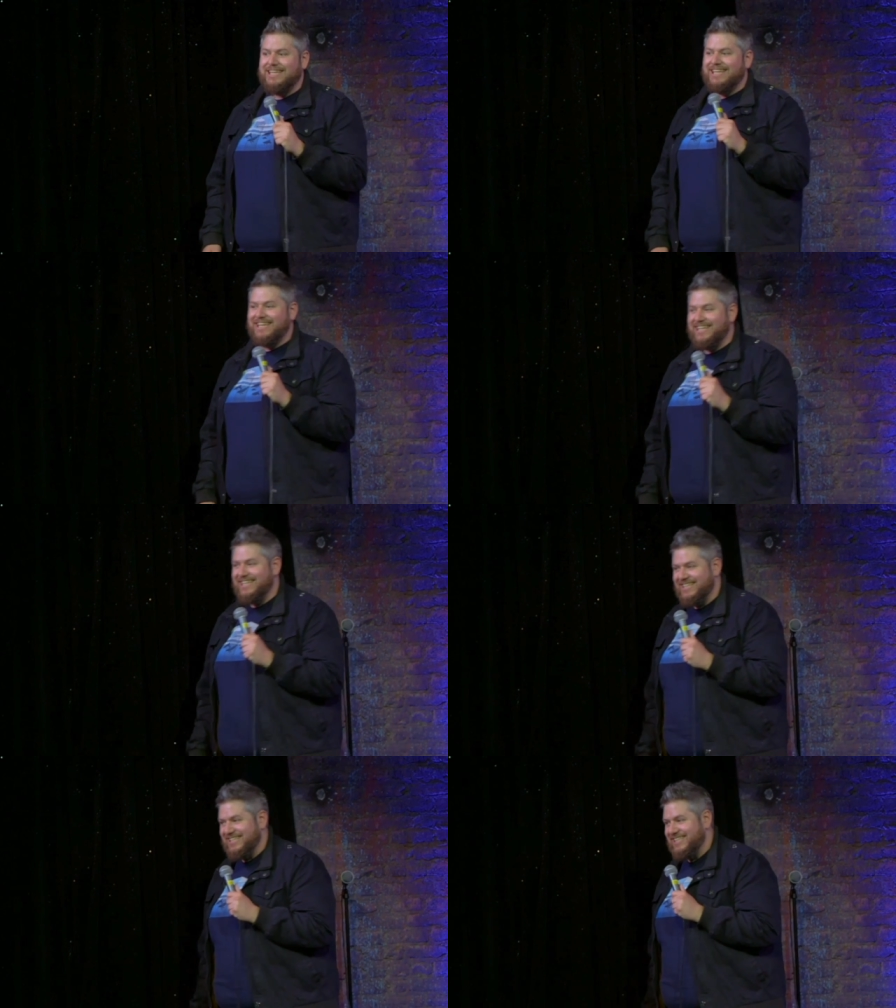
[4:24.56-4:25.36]

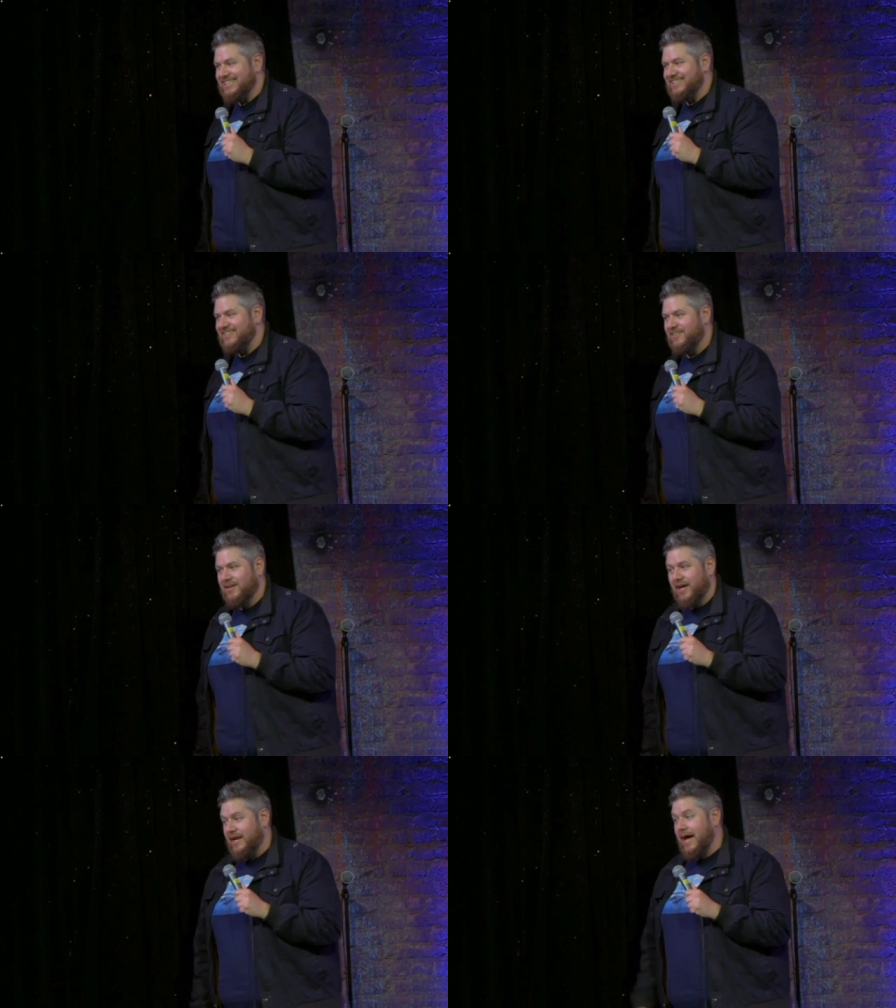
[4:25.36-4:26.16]
Yeah, I know.
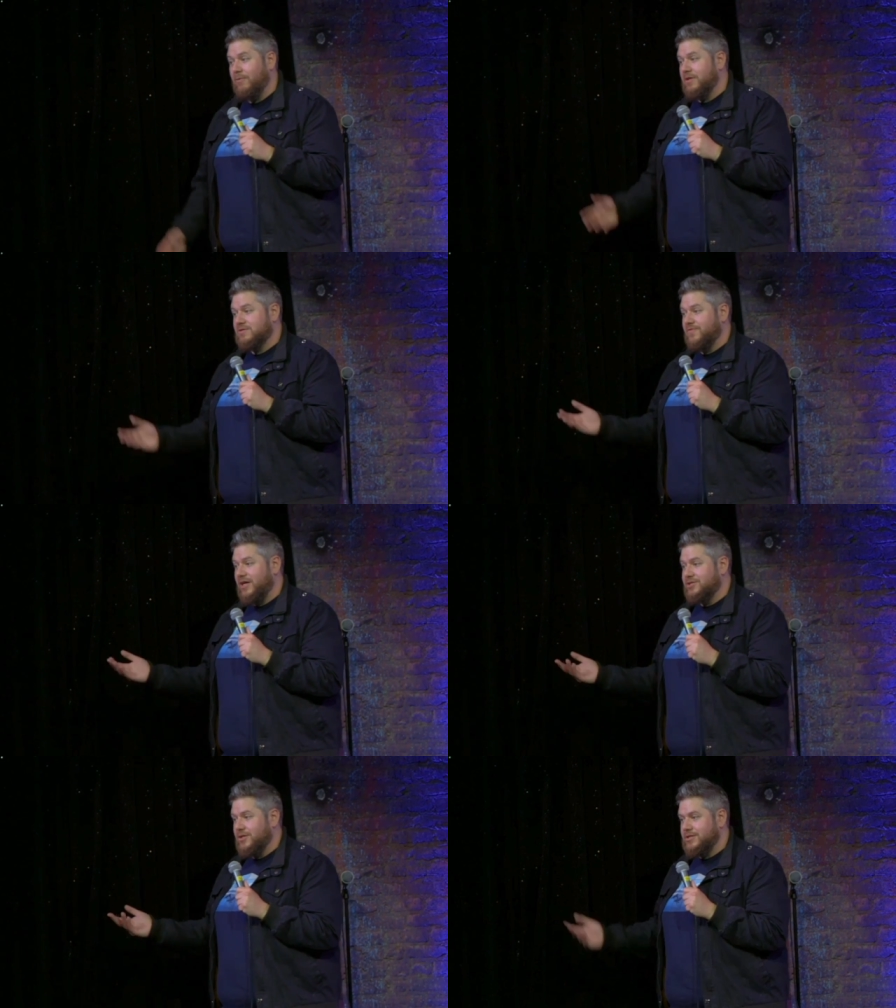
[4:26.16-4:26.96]
And not one of those
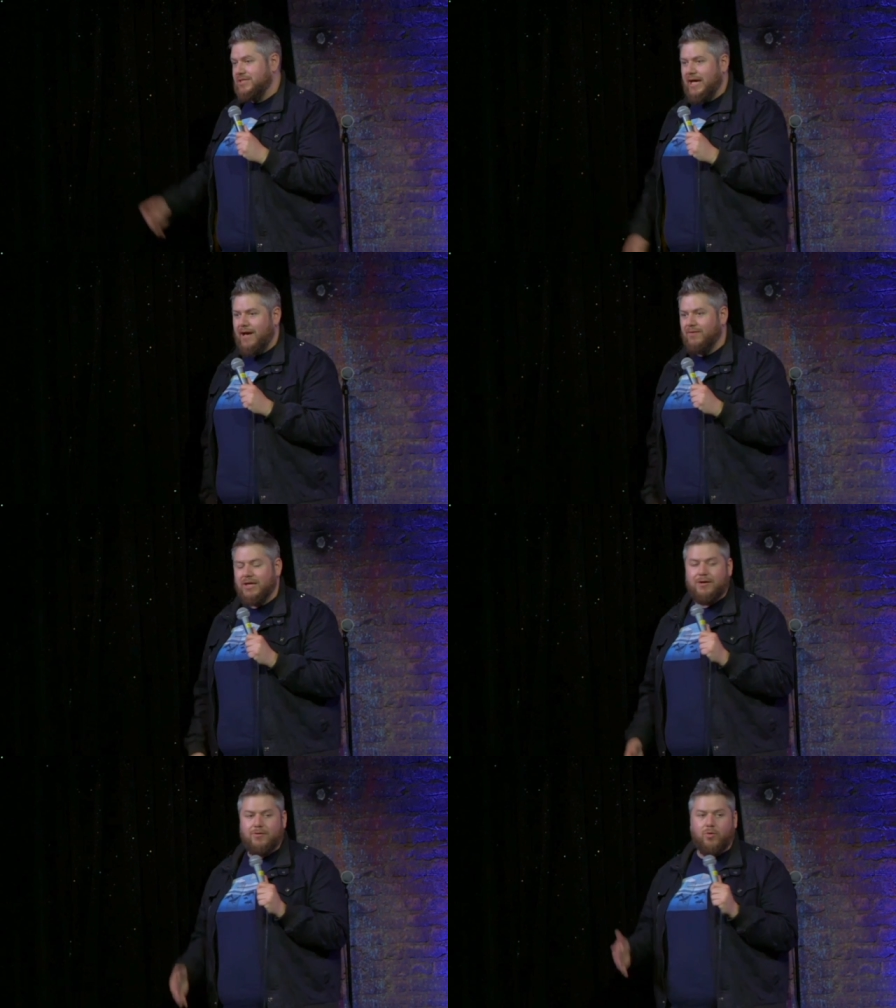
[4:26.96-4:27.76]
fun churches they have
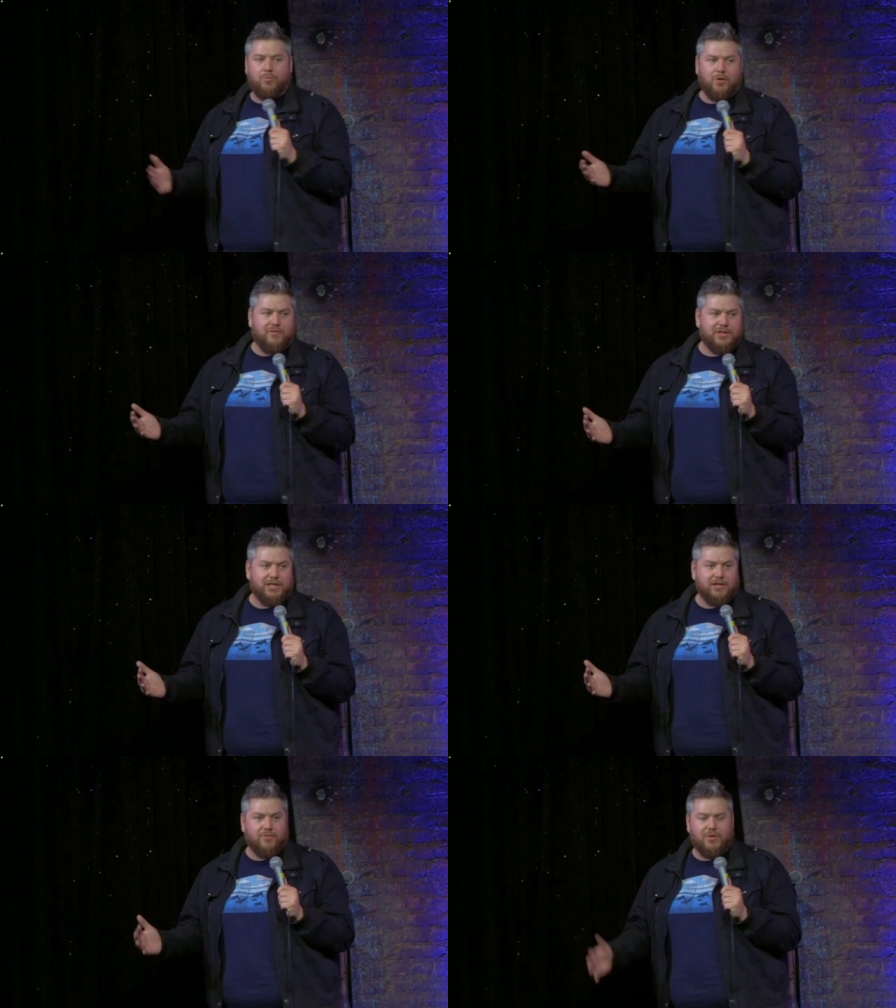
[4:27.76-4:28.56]
like in an old movie
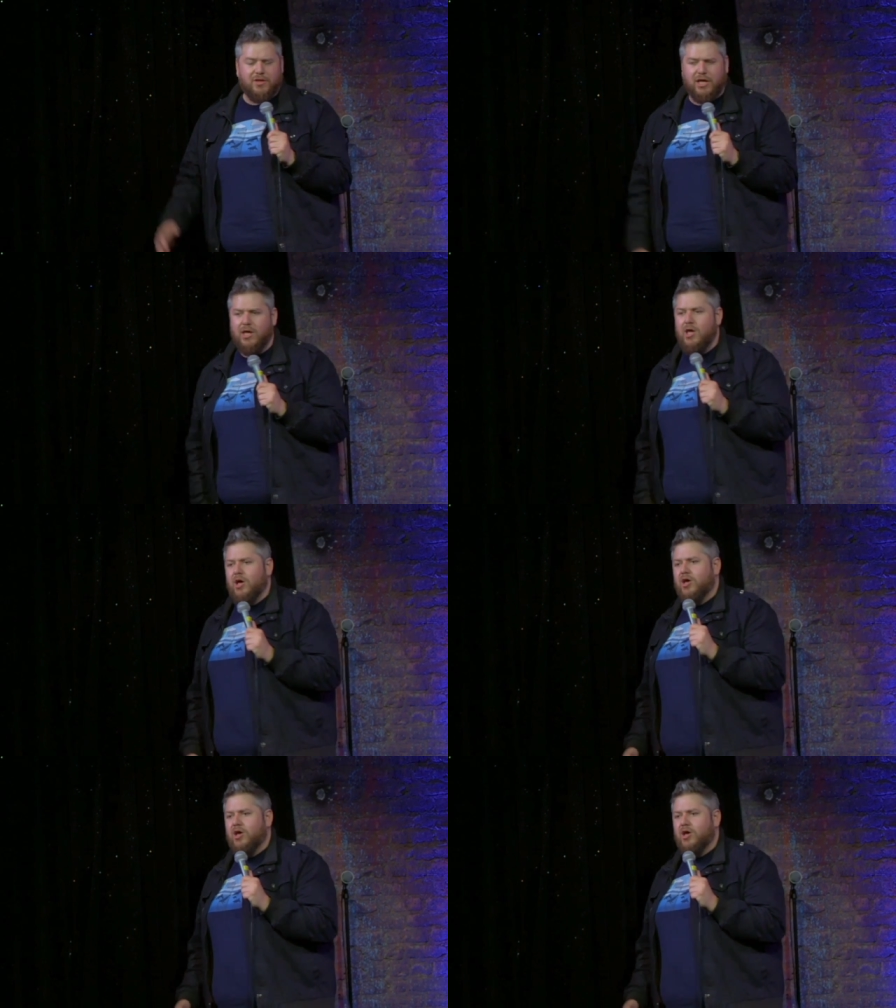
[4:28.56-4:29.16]
theater where they're like,